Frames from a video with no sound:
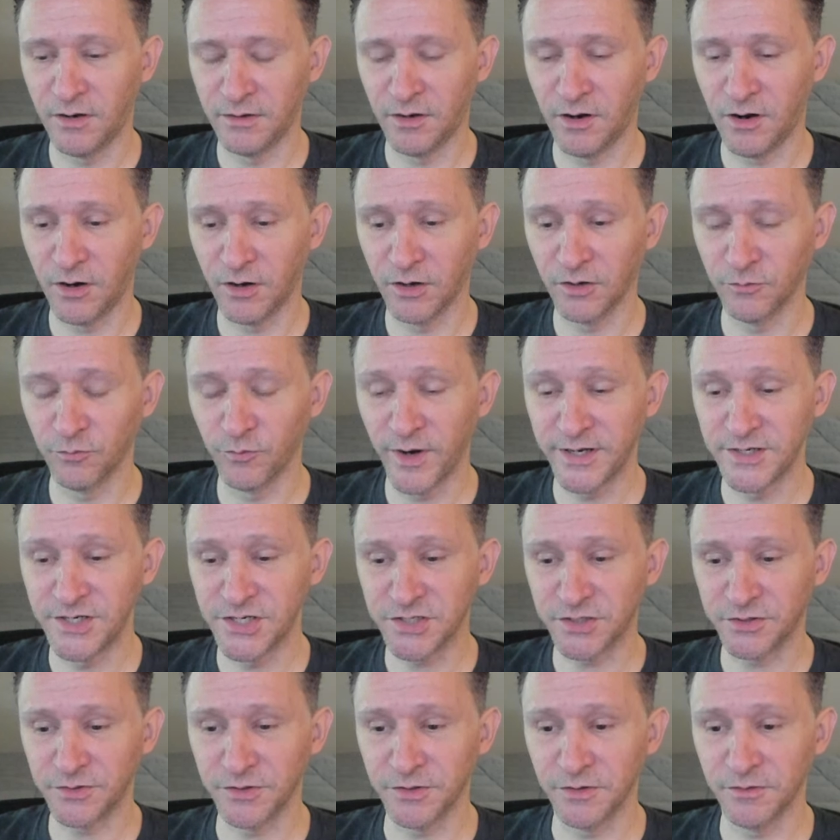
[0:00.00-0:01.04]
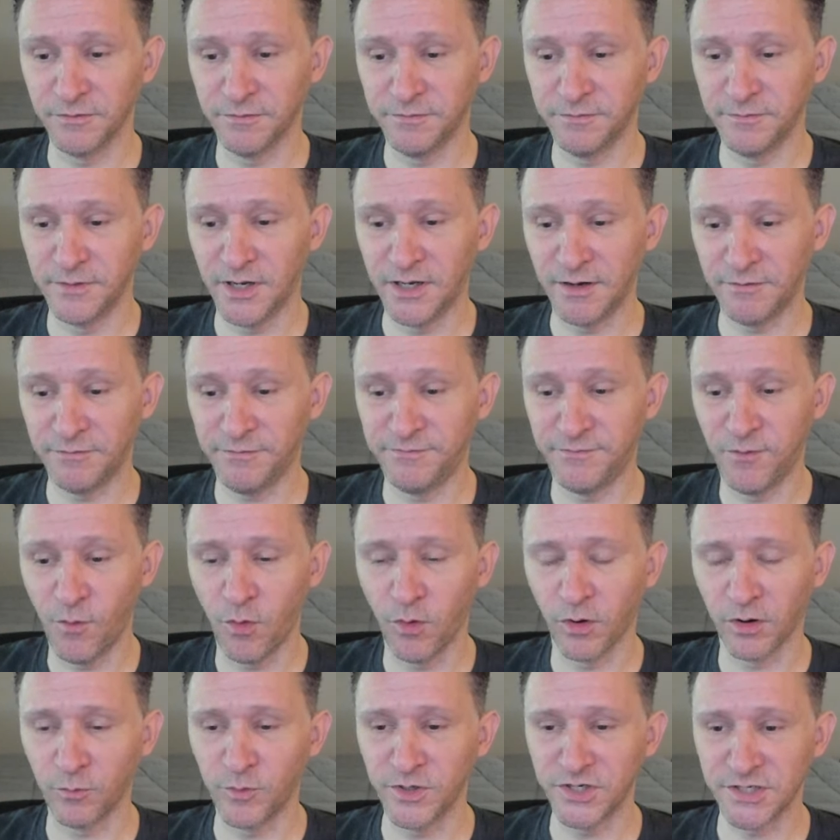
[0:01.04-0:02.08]
register
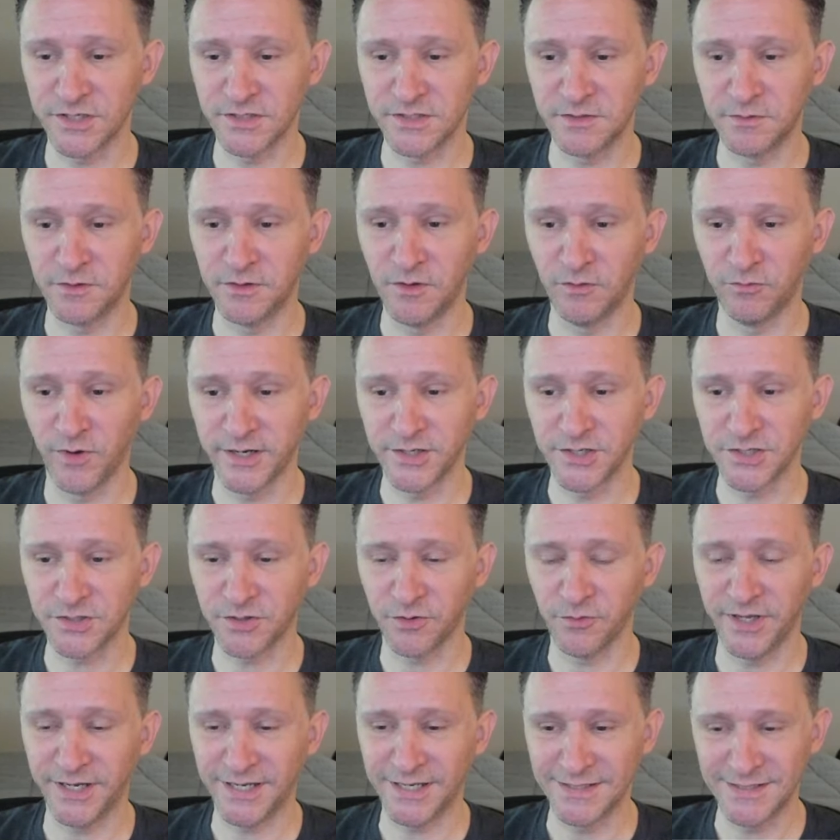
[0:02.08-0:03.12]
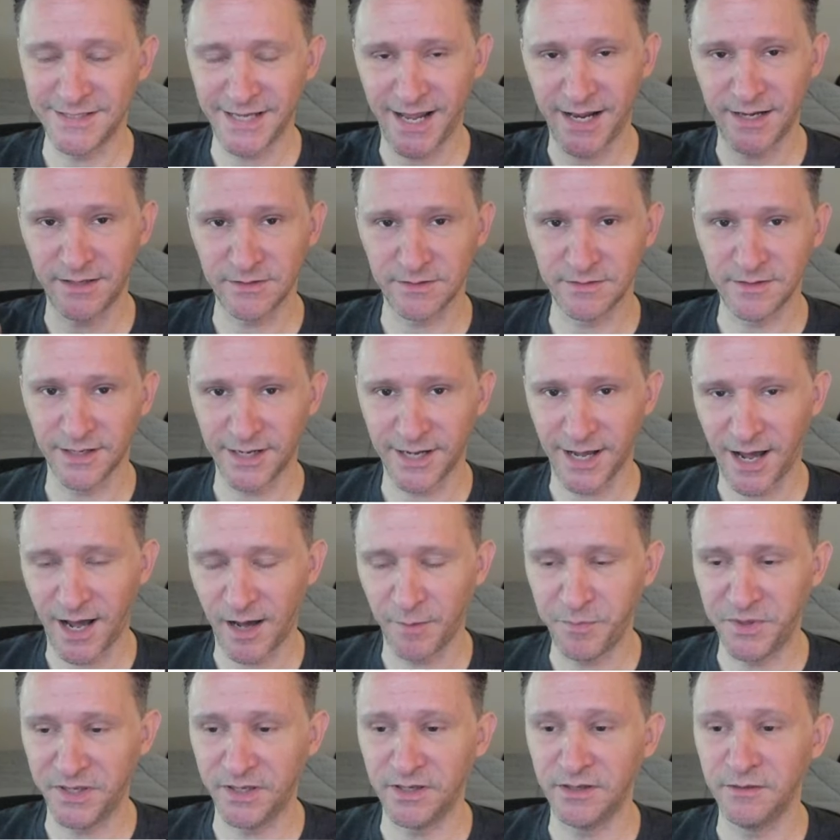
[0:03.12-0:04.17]
4, which is the register that contains the
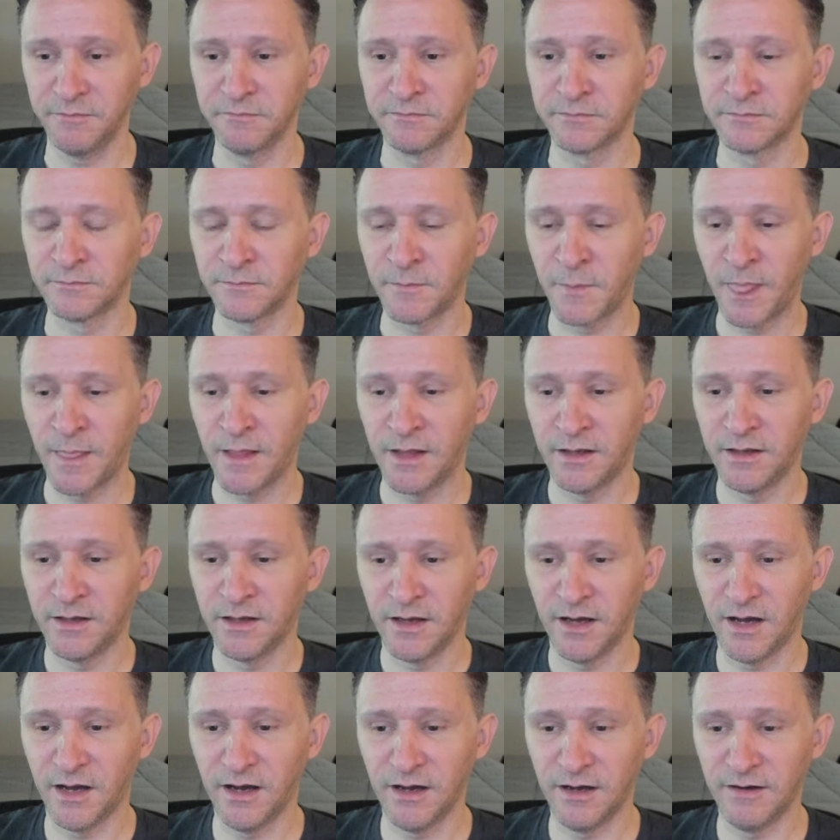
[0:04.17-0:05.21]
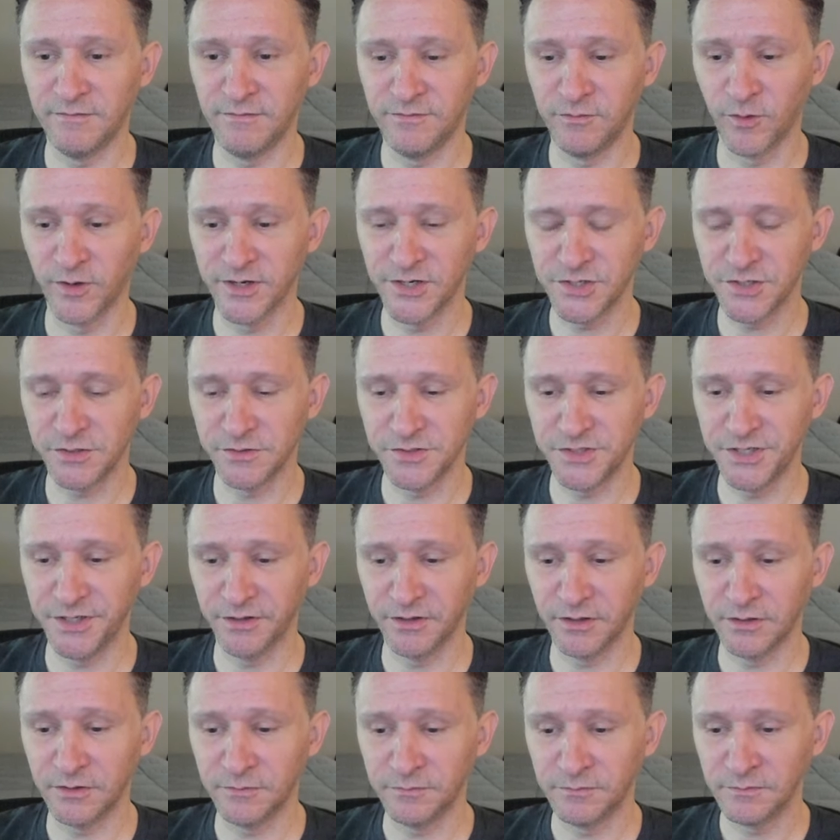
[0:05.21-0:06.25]
copy of register
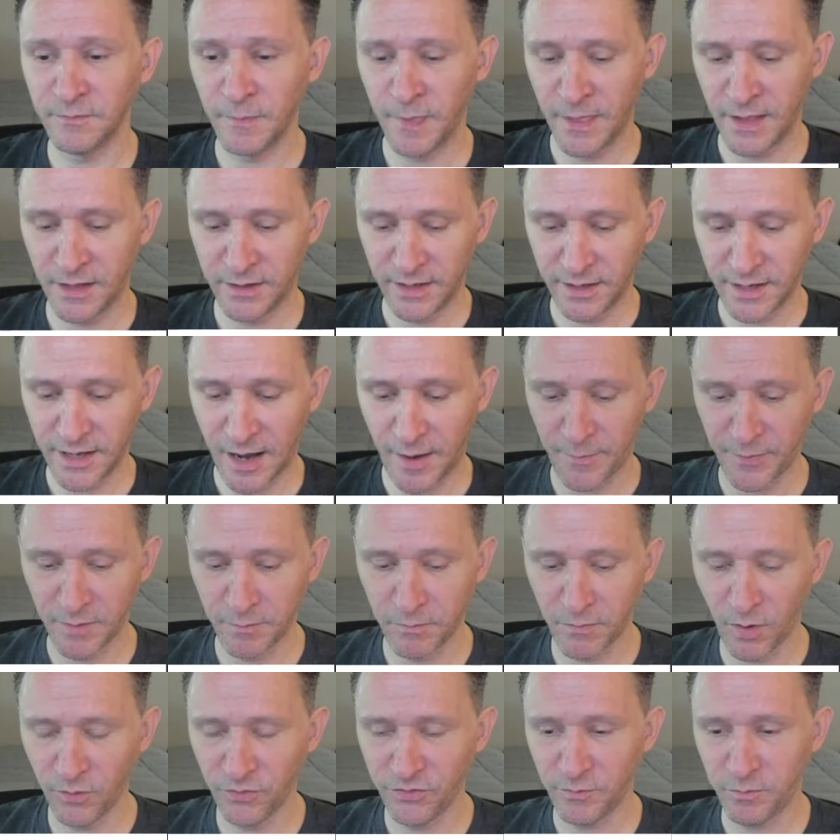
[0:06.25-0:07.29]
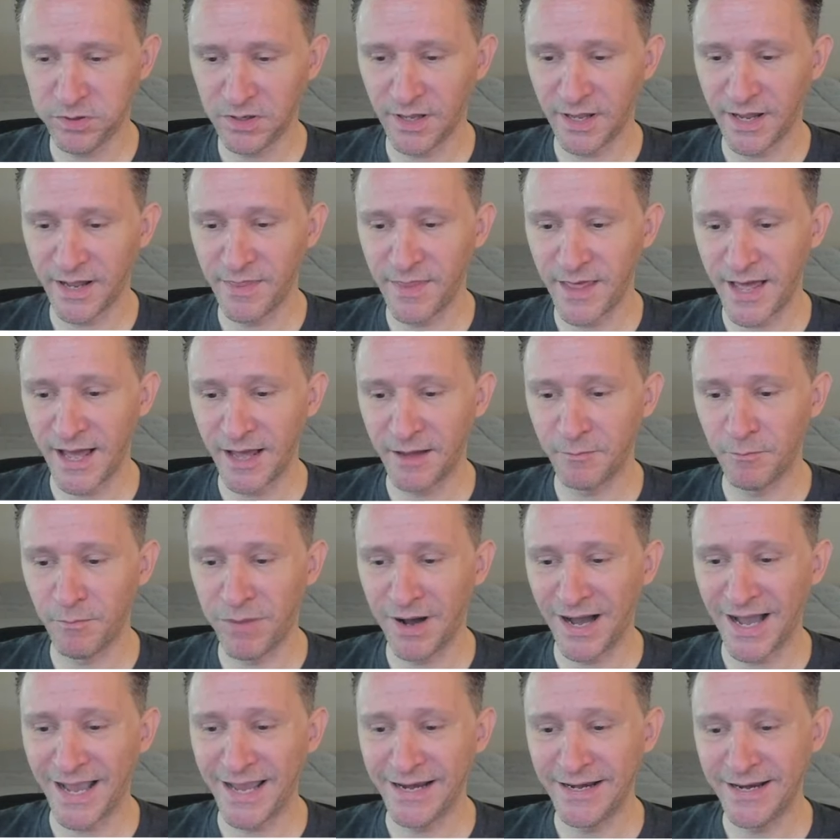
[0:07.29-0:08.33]
0. I'm going to multiply that
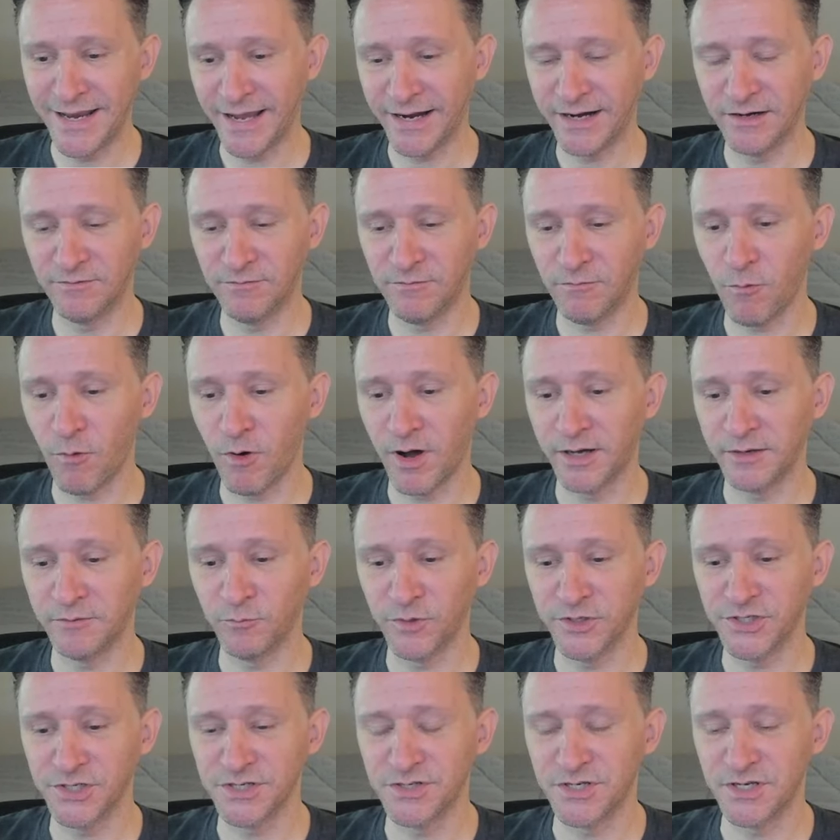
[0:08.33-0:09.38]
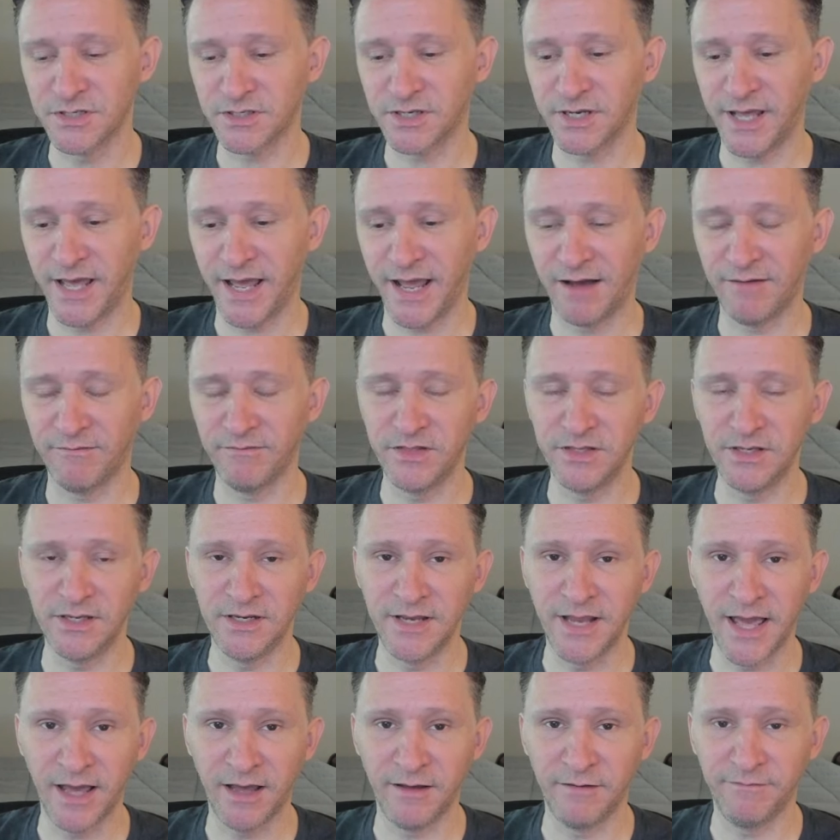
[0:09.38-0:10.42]
by negative 1, which is just going to have the
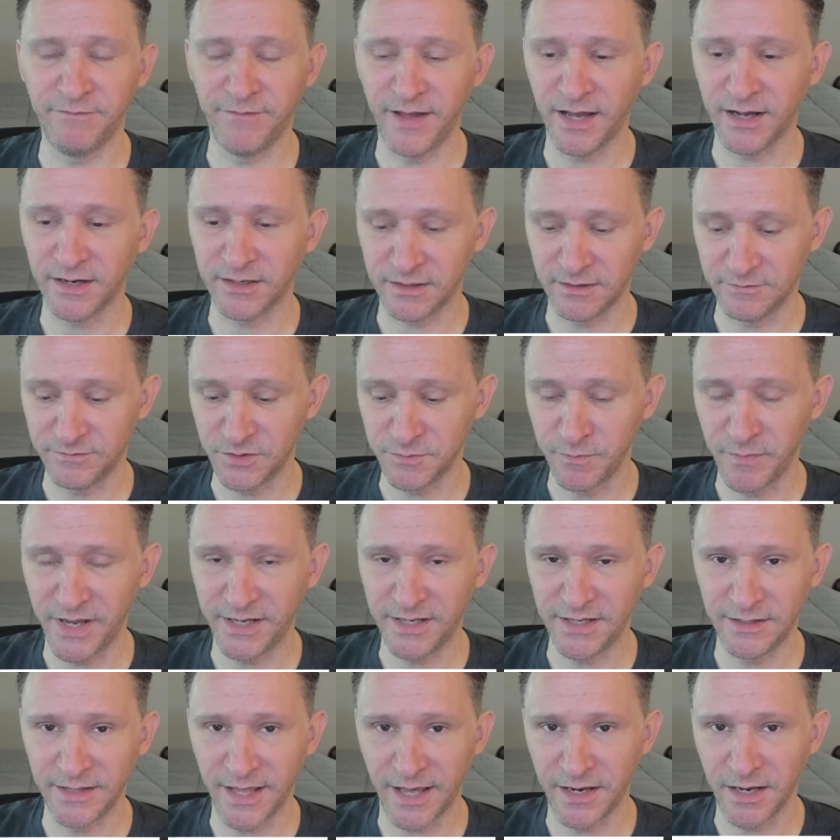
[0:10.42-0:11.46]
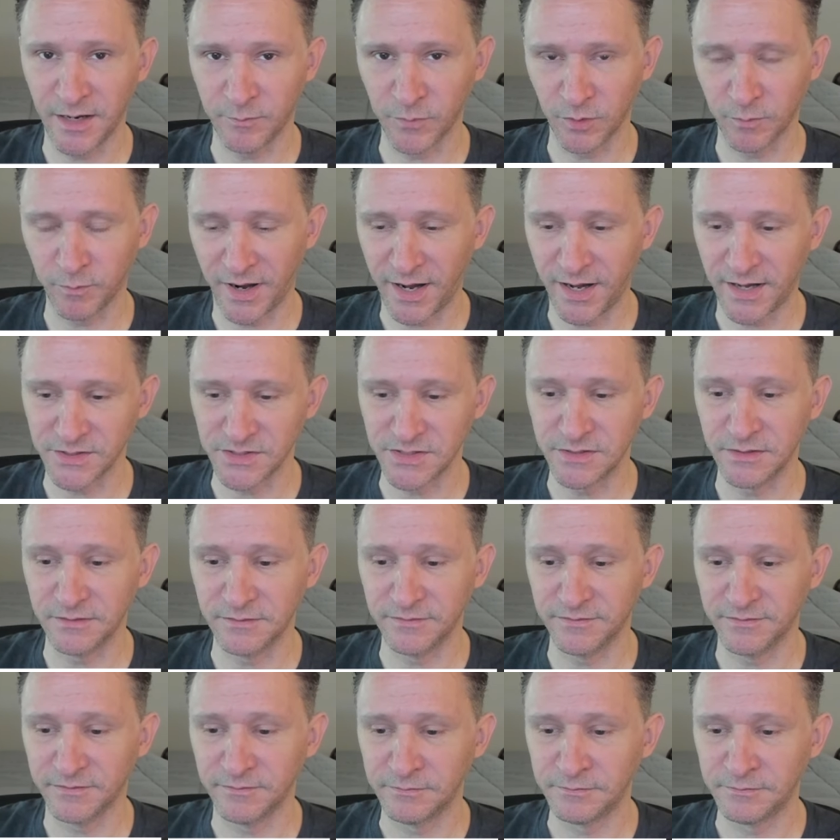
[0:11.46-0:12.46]
net effect of making that number positive.